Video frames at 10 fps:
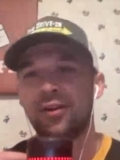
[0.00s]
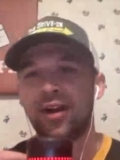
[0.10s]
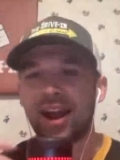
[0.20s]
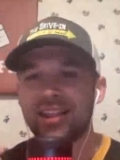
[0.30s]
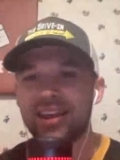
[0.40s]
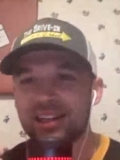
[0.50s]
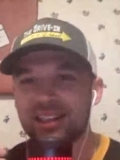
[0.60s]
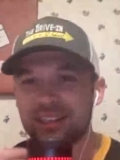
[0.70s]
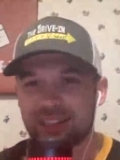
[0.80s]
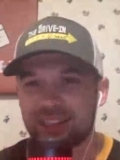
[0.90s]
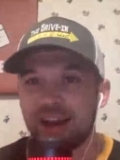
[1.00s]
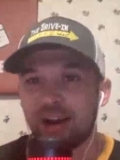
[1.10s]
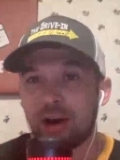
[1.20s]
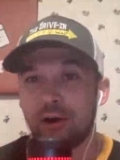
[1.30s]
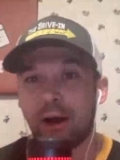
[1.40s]
right? I think it's setting
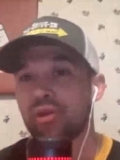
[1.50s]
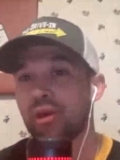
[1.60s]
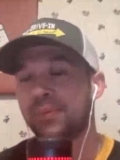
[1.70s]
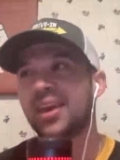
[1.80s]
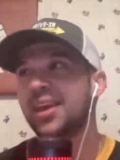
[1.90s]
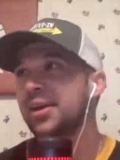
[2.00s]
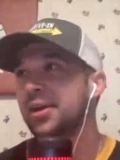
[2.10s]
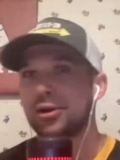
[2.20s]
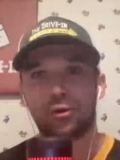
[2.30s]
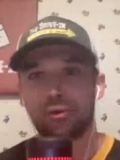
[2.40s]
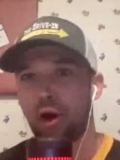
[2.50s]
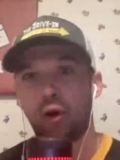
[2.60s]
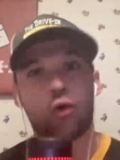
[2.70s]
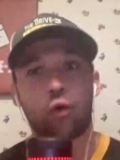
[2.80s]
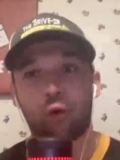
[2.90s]
her up to be a
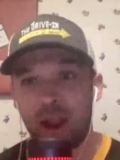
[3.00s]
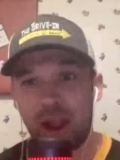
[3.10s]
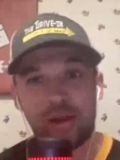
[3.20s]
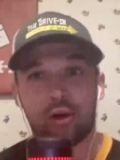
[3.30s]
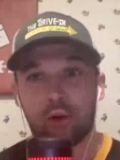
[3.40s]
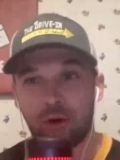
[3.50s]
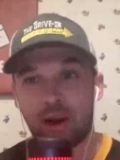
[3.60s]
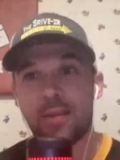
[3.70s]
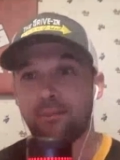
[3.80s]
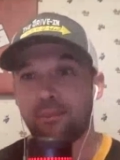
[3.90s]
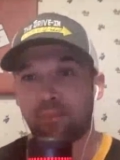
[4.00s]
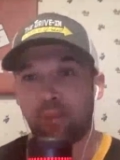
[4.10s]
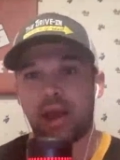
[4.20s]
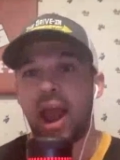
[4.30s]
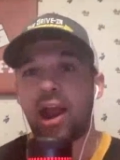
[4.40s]
great, great
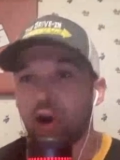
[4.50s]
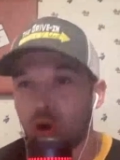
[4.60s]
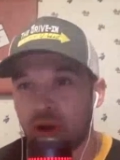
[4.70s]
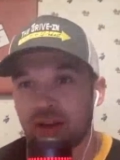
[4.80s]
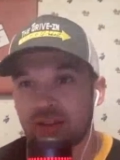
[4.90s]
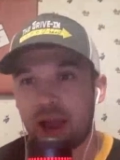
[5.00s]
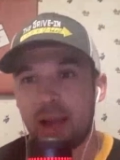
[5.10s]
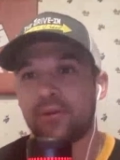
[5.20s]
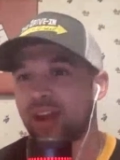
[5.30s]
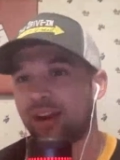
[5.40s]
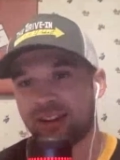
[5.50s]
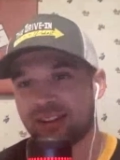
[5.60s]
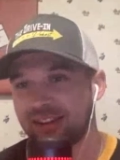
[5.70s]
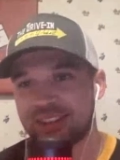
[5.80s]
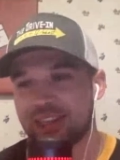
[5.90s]
like heroine type of
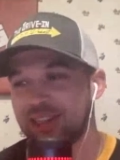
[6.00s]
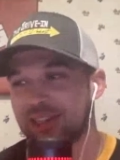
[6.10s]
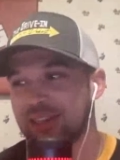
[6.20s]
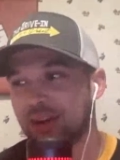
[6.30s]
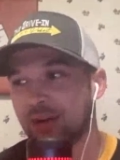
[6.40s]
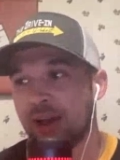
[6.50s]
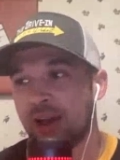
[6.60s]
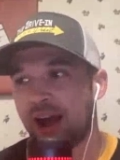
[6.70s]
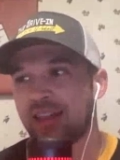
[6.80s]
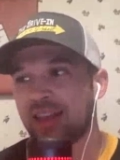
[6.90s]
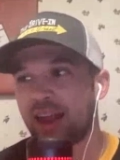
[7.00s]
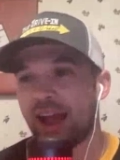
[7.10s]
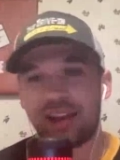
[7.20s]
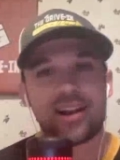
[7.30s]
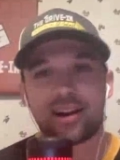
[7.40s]
character in season two. I think it
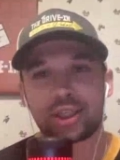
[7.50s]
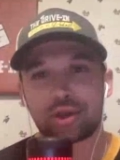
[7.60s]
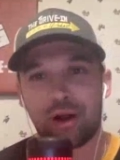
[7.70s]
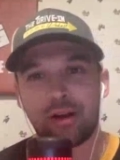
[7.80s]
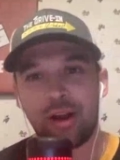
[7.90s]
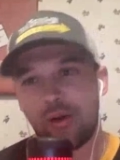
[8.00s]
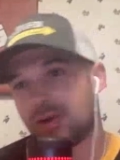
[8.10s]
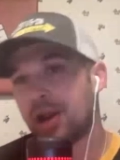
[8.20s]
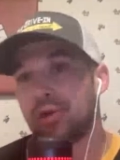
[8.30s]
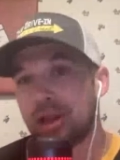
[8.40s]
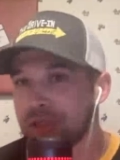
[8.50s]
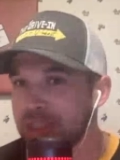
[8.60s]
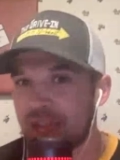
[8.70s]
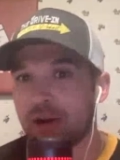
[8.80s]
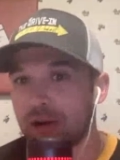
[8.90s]
ended on a strong note when I really was
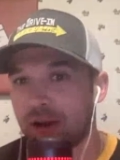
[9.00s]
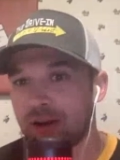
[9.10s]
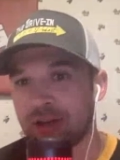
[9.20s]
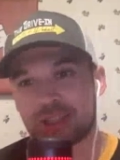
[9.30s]
sour on her to